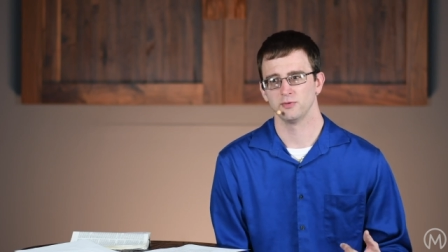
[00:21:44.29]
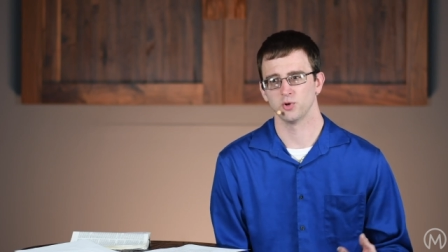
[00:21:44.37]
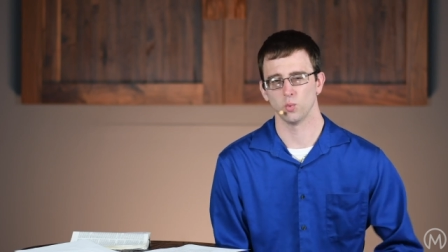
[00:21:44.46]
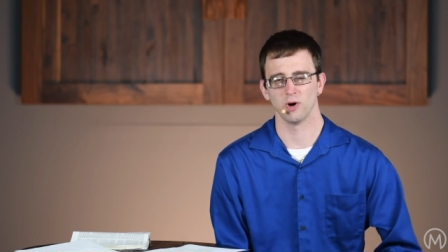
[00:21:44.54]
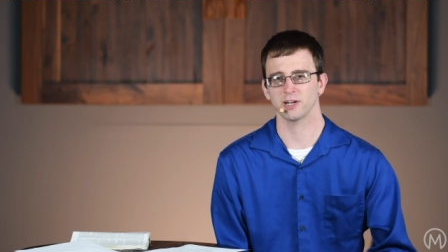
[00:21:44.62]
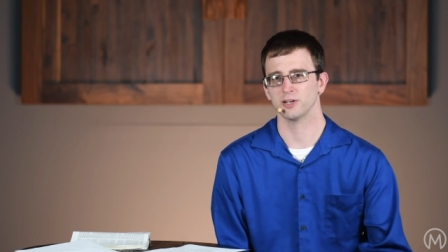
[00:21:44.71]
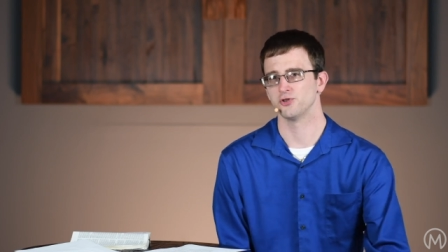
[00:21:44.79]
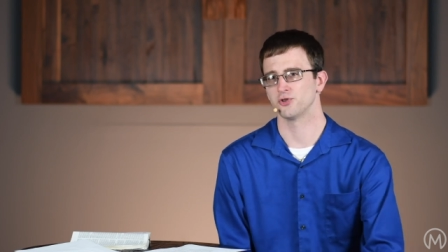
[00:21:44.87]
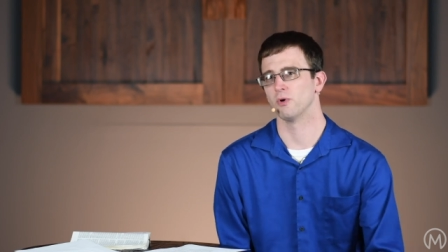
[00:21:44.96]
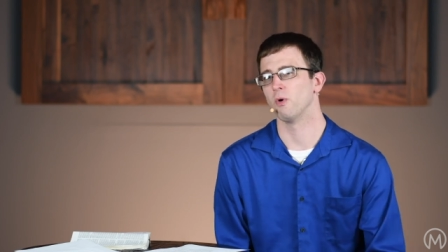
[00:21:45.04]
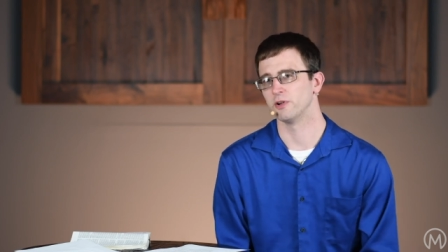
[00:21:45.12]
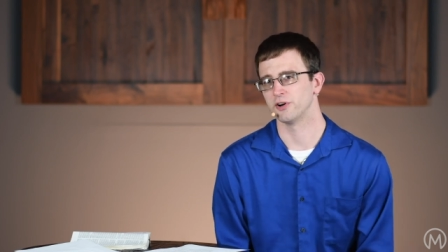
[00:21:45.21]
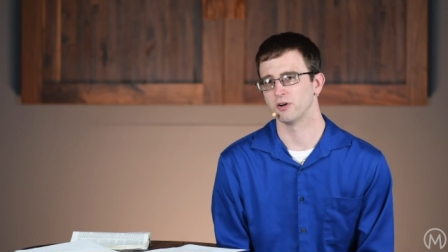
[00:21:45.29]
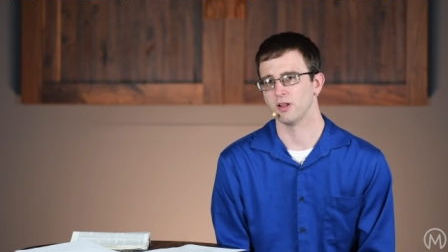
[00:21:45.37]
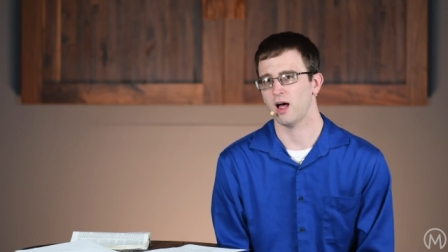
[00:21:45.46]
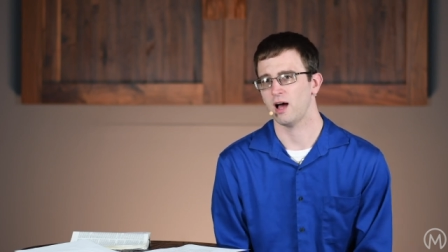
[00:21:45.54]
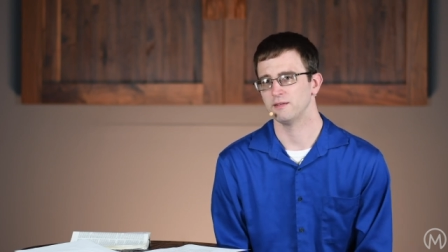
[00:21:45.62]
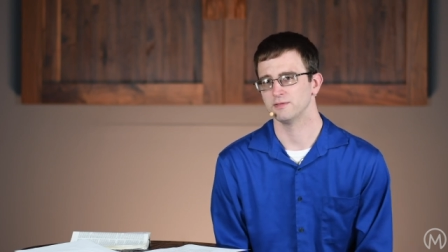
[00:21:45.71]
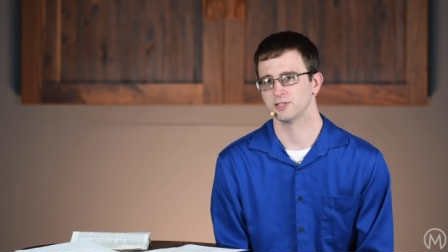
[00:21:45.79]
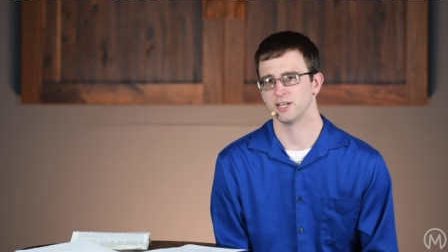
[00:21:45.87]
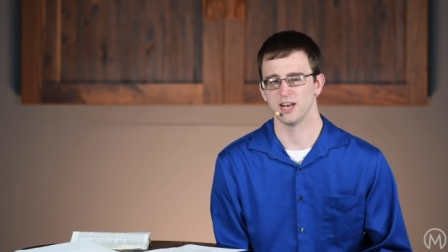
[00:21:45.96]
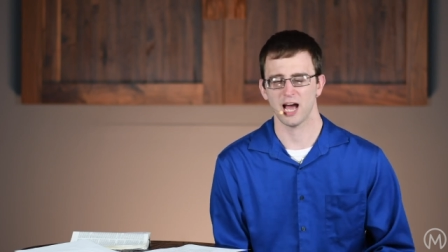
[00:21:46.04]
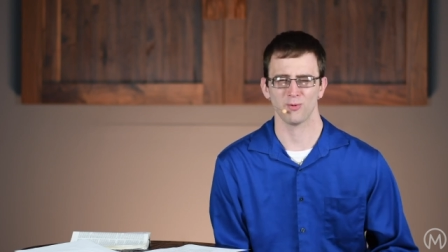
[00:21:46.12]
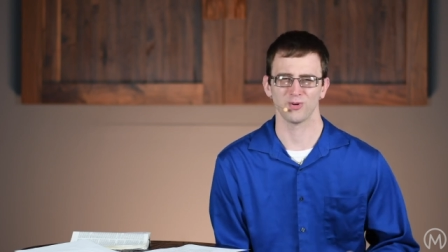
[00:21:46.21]
to want control in our lives,
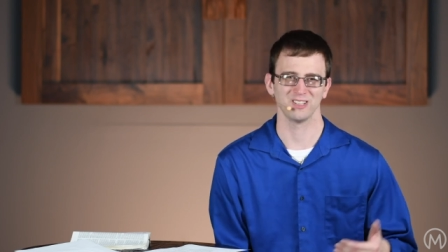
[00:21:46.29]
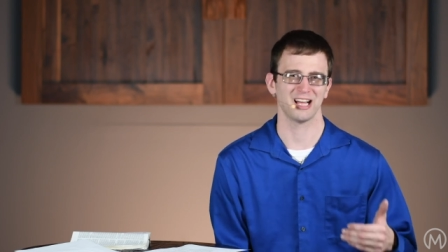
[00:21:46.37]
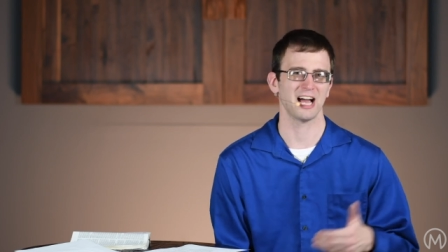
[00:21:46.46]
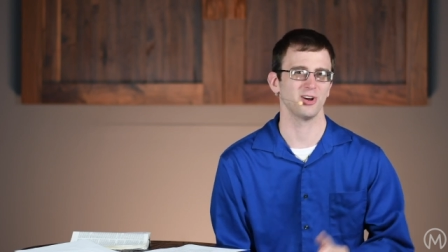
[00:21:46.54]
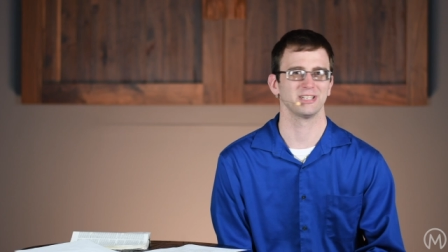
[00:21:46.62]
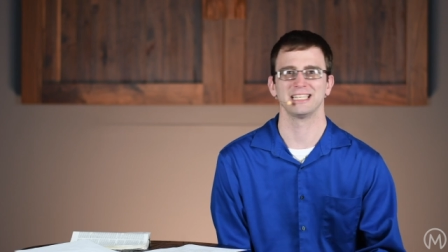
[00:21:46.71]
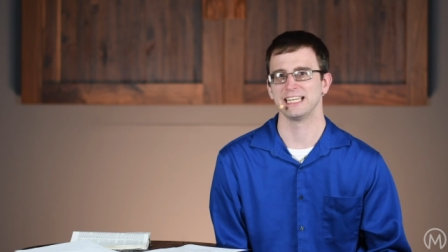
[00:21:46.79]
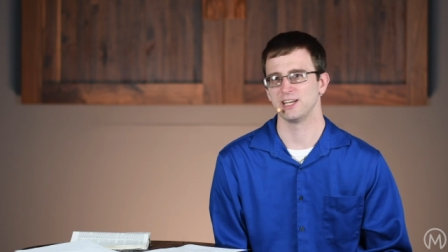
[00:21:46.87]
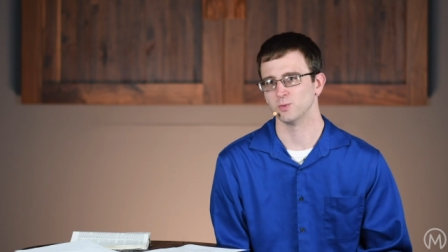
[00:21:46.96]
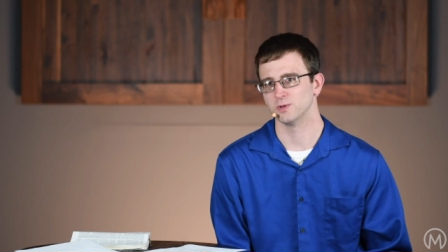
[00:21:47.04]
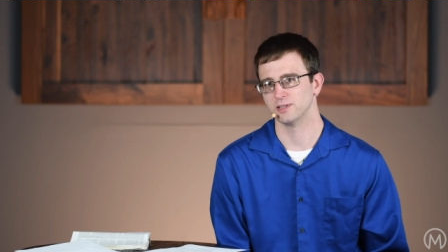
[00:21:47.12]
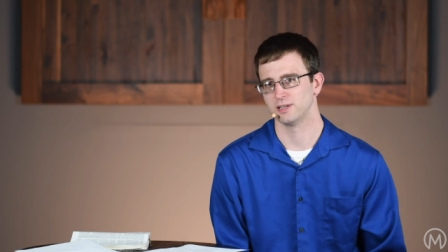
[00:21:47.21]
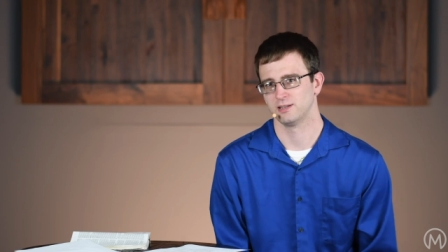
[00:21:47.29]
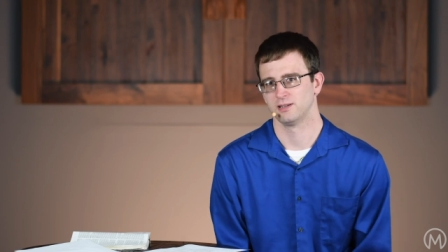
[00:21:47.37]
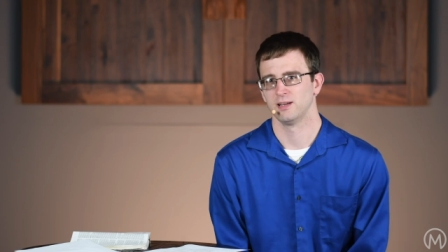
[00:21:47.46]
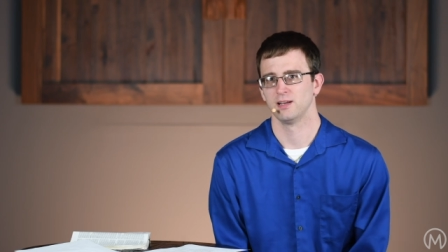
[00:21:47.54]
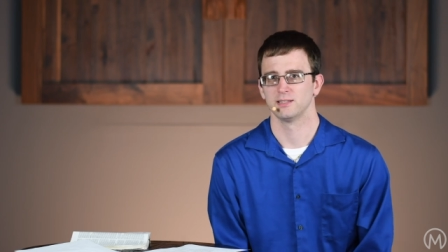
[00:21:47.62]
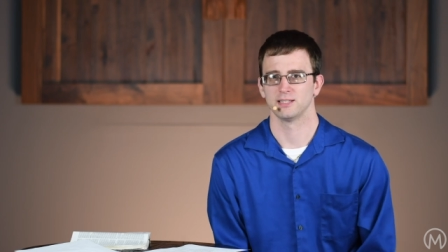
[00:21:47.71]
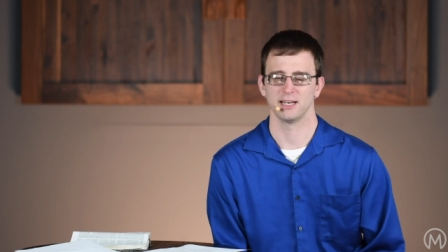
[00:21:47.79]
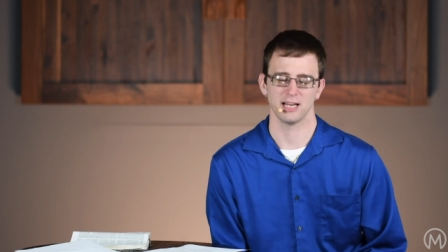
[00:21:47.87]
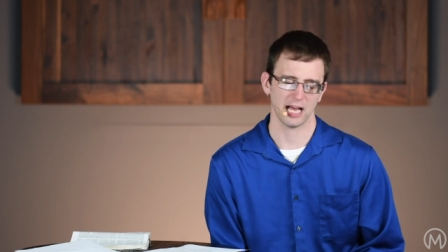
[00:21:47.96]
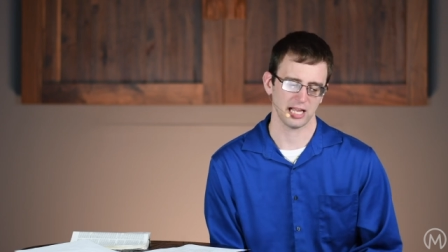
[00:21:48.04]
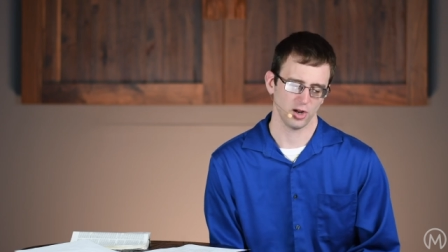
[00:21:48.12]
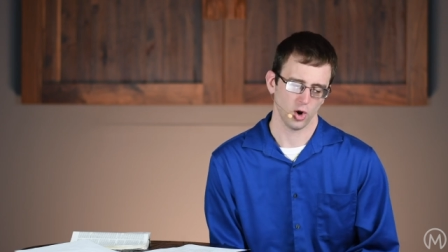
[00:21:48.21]
to not rely on anyone, to
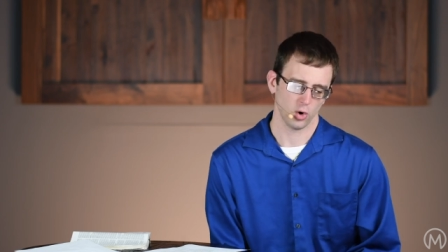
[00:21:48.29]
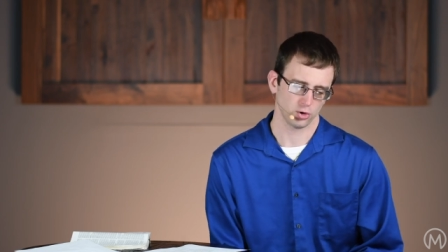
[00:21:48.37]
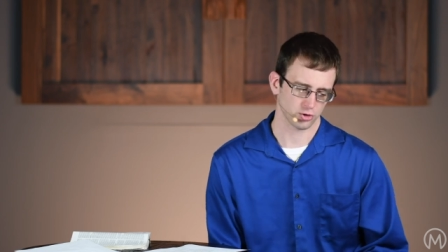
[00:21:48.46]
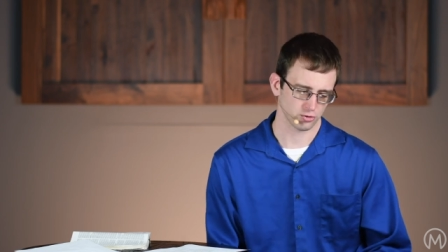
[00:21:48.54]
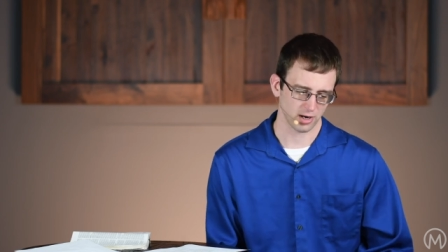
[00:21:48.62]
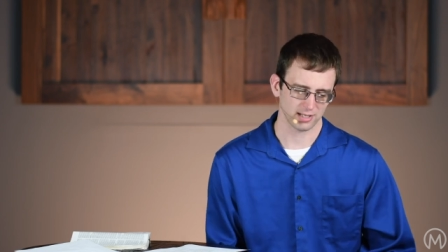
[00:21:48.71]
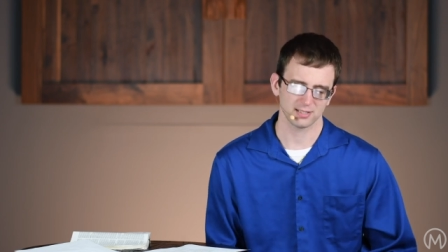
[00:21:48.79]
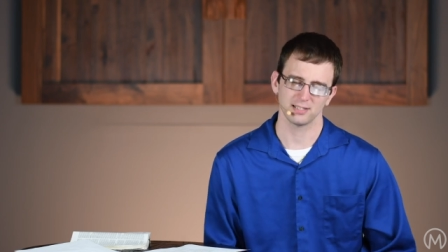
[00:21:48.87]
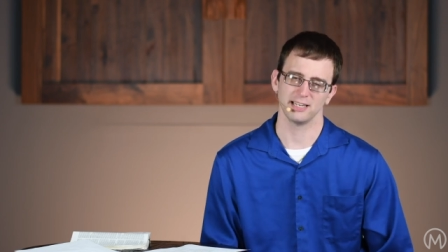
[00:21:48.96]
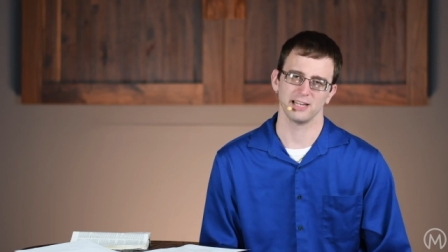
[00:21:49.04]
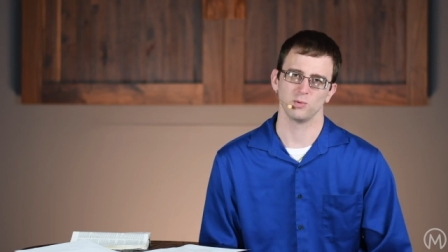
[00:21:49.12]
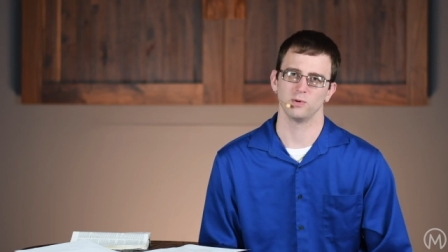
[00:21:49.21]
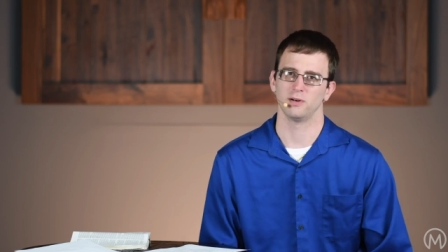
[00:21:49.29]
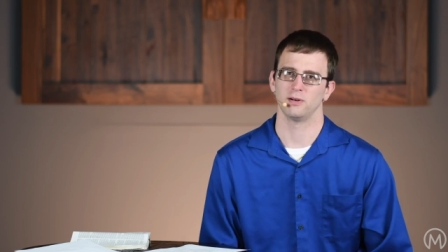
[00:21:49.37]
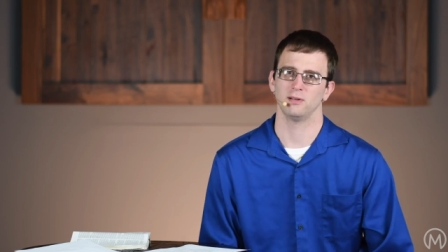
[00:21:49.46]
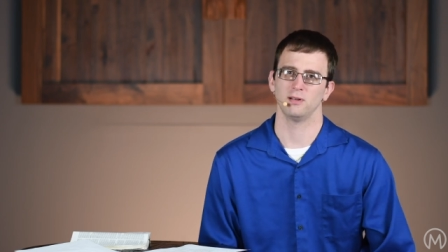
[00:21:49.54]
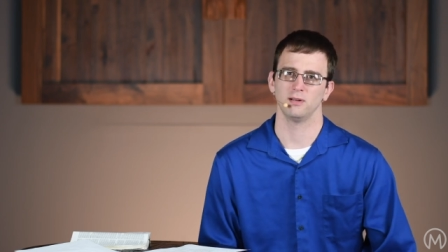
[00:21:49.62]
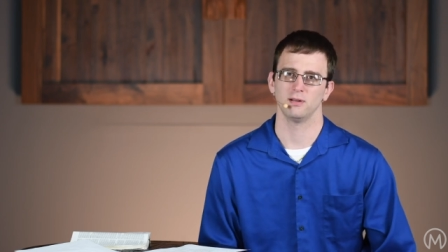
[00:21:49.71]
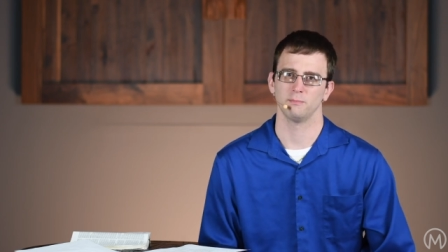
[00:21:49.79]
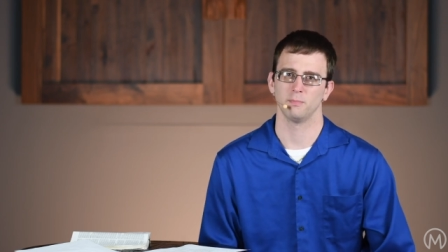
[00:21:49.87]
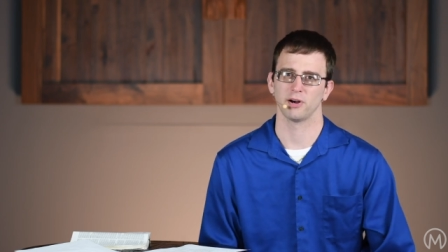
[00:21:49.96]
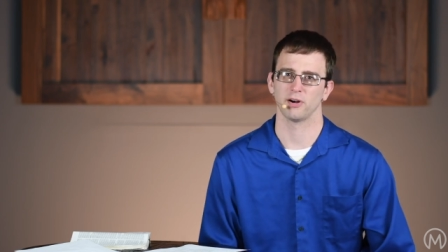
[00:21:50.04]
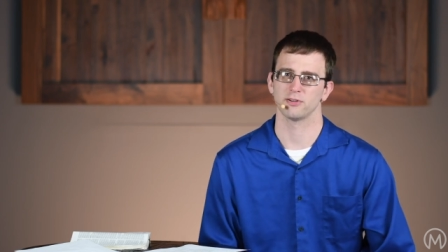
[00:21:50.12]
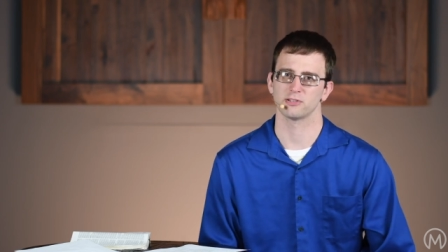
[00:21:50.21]
not trust anyone
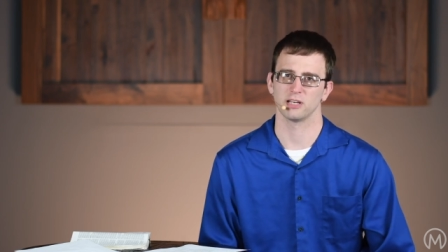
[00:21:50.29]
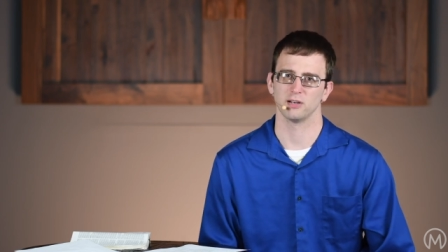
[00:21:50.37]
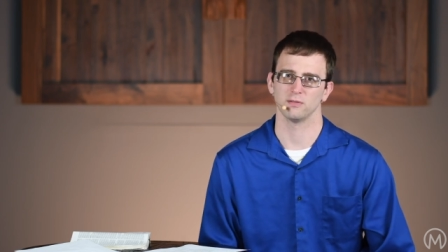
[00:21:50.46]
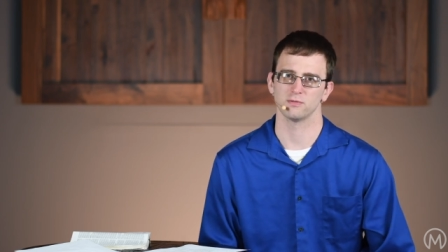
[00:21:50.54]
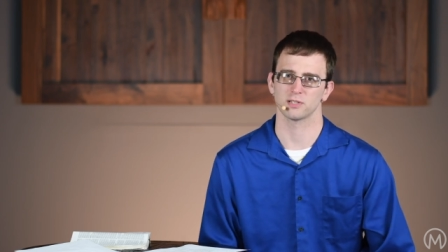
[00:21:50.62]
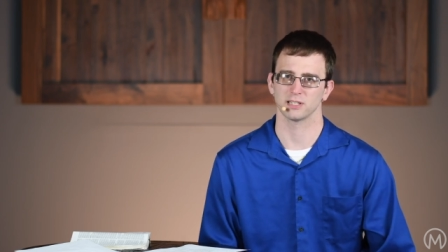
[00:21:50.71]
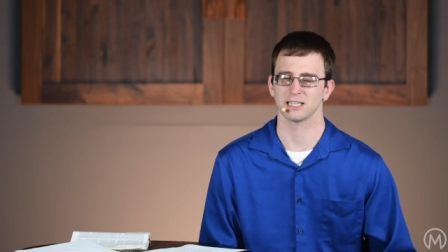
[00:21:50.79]
but ourselves.